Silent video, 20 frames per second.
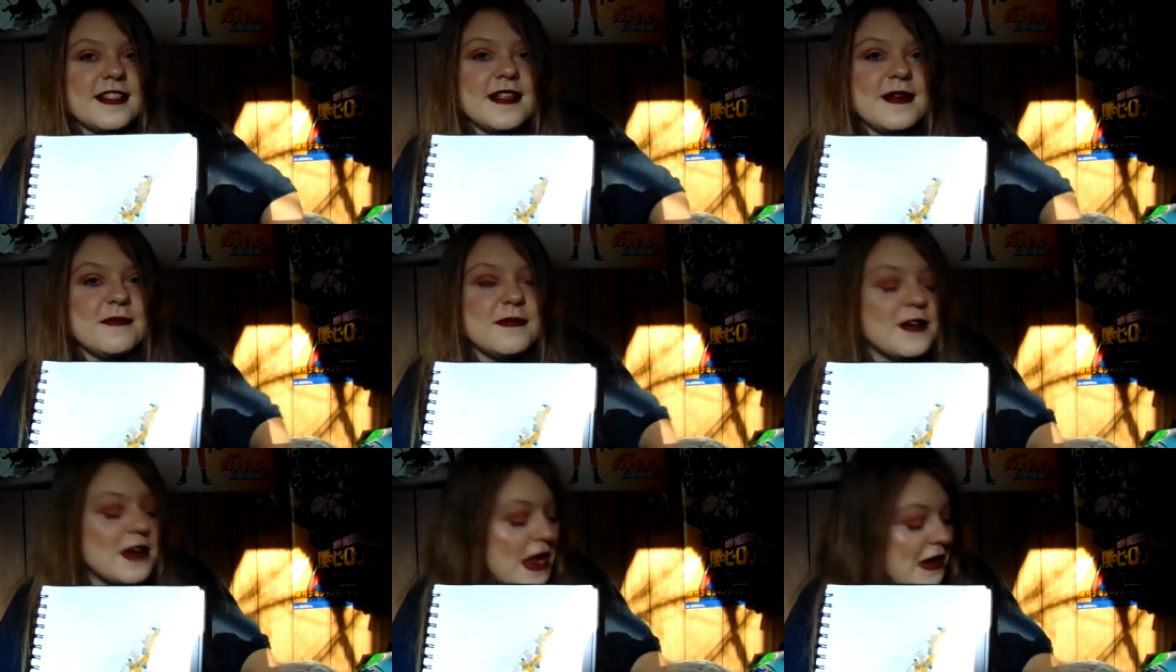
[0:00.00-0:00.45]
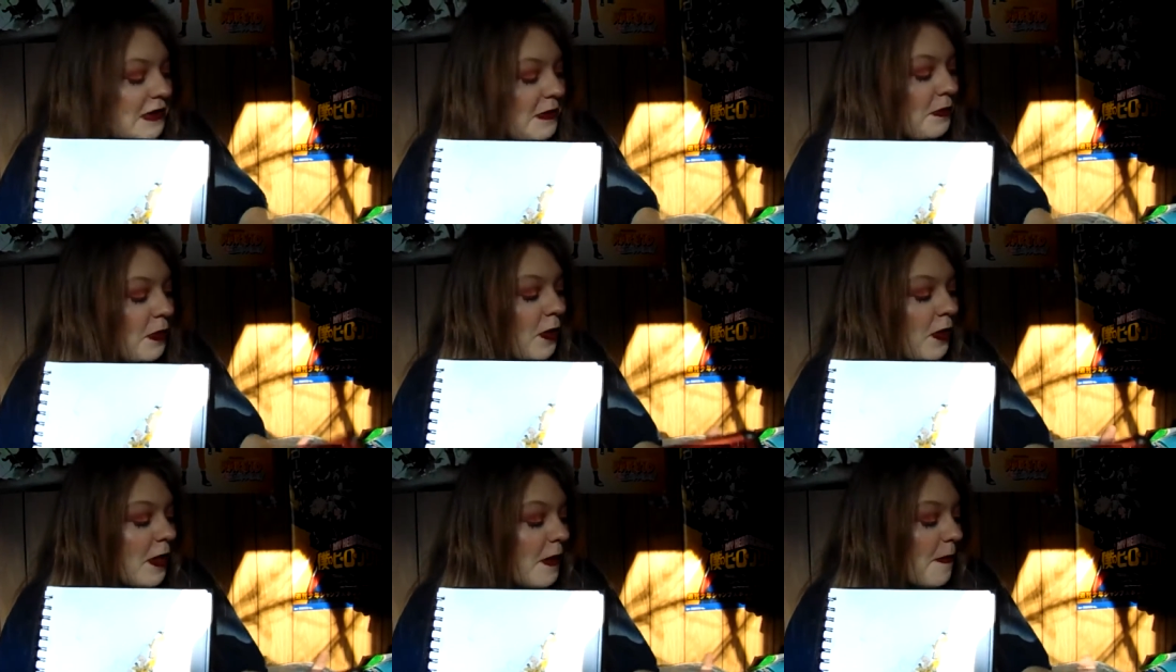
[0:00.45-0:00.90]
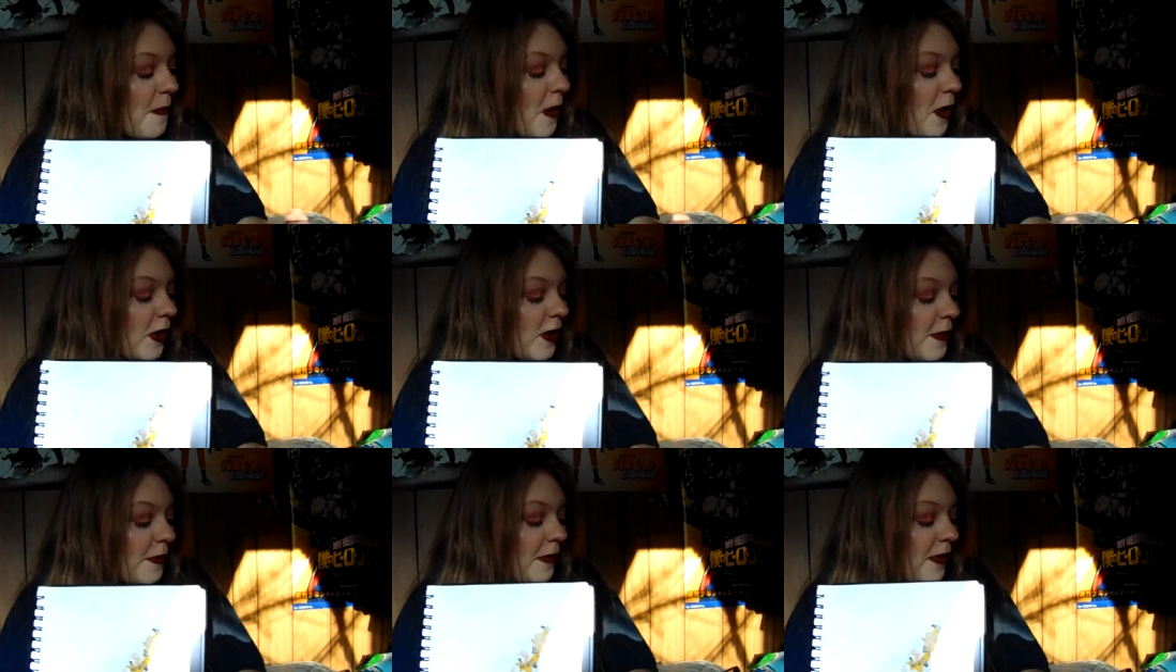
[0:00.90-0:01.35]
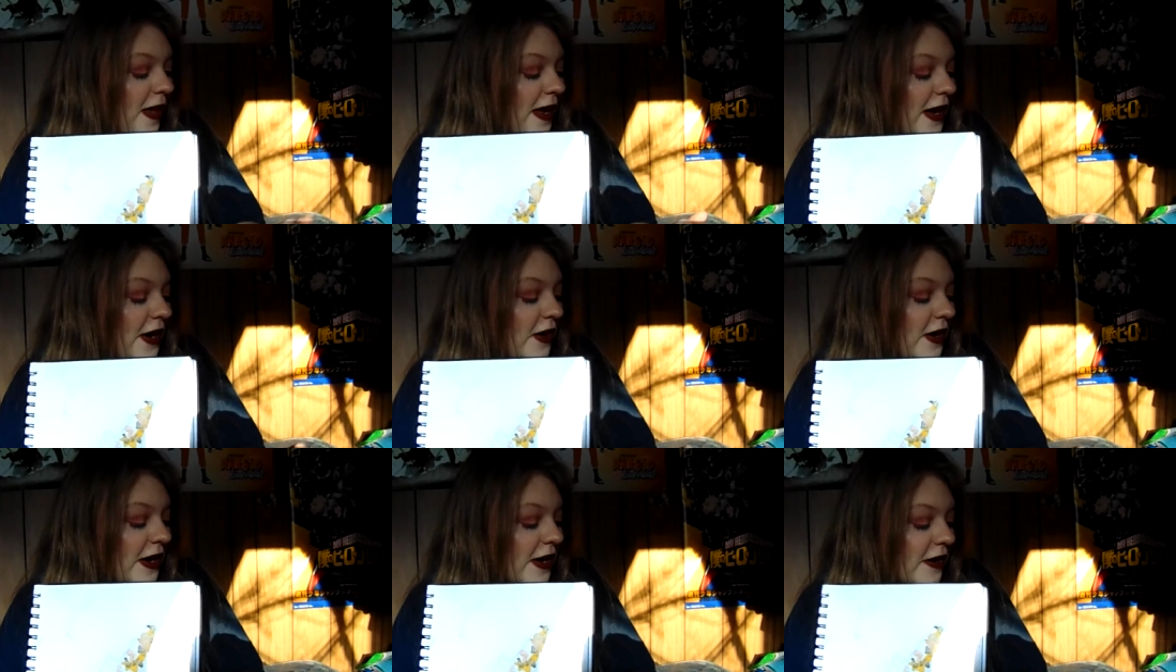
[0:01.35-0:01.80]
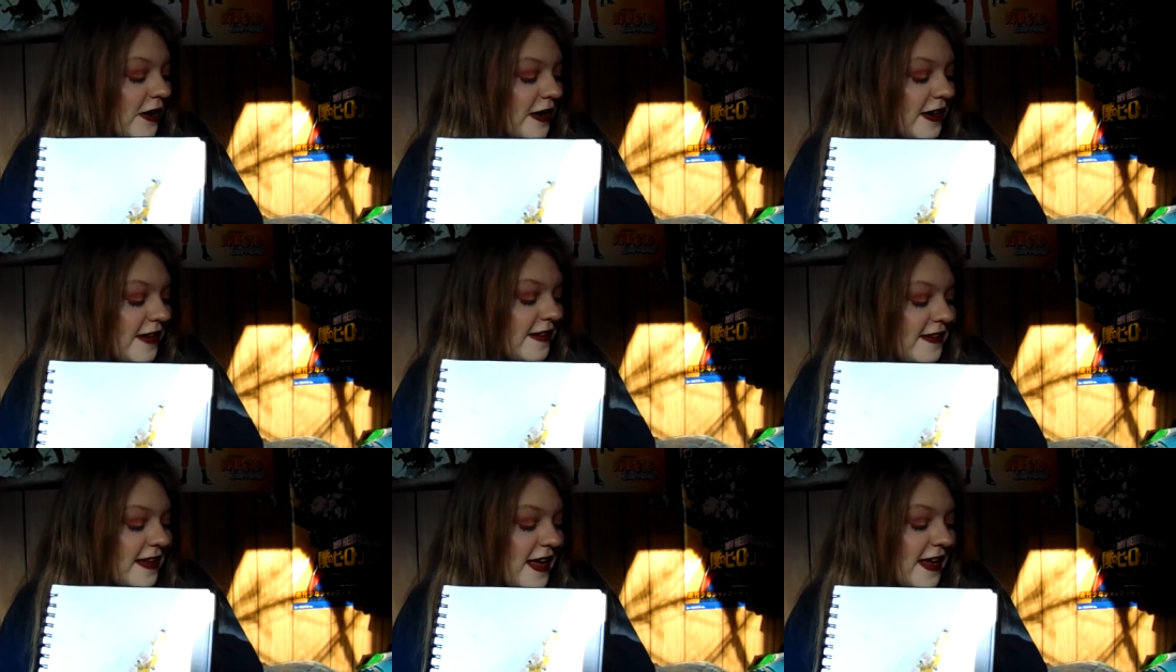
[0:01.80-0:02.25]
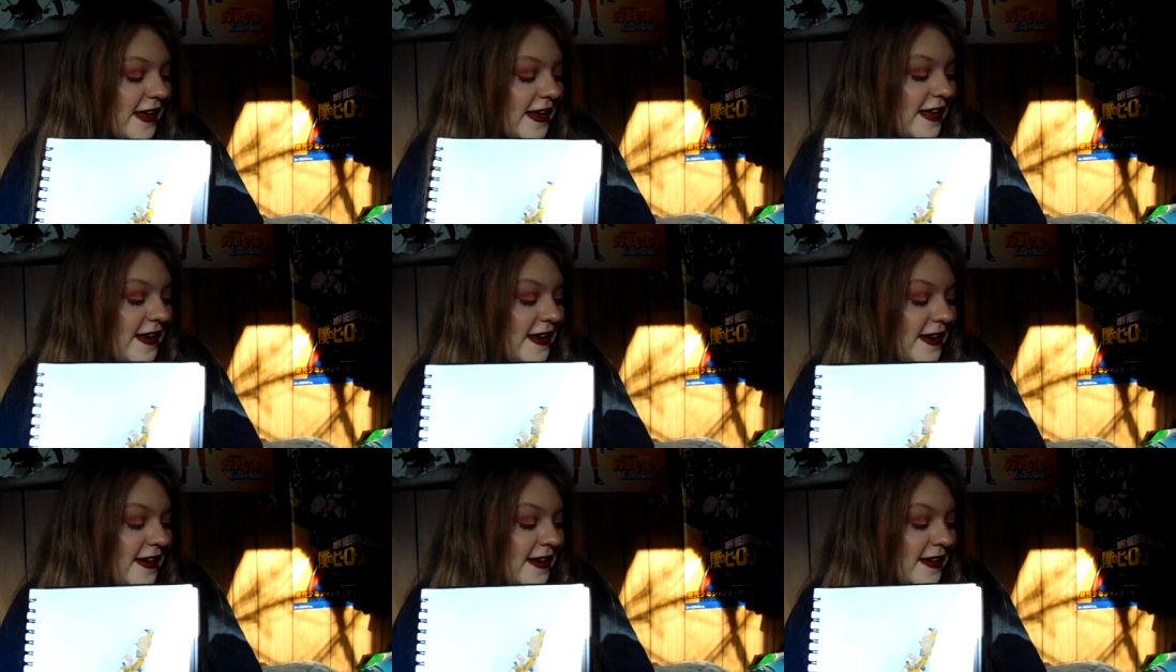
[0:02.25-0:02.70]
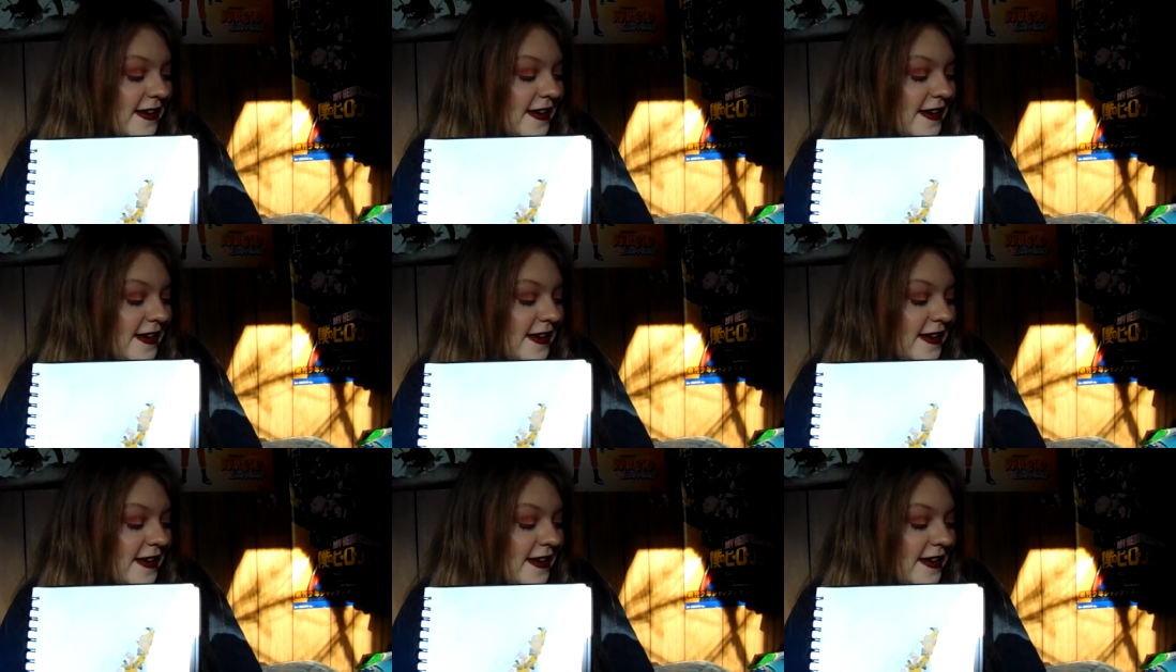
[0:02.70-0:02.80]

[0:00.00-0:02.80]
I'm going to have to pull a Markiplier here in a second.